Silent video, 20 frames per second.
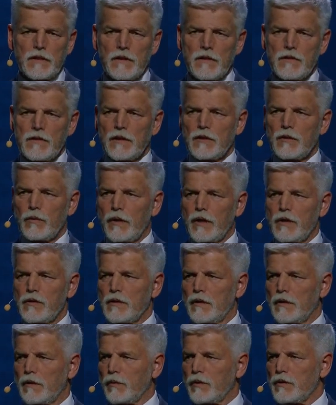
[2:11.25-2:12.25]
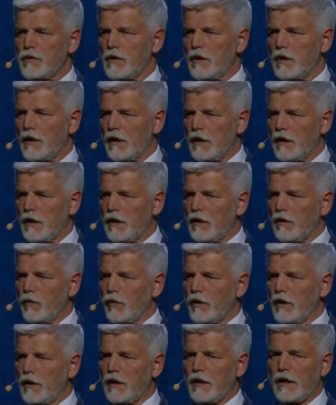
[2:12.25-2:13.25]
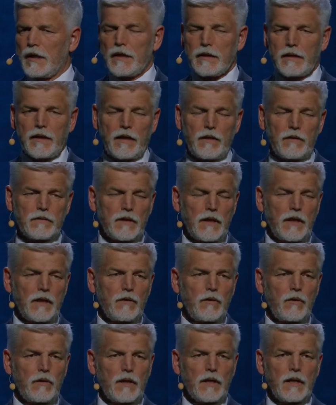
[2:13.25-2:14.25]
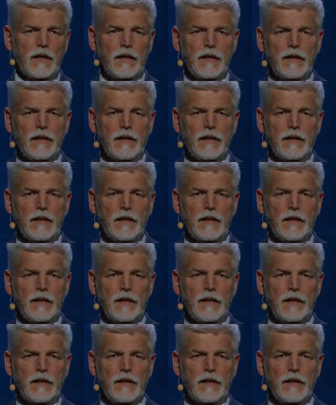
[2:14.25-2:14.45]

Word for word: situation which we cannot ignore.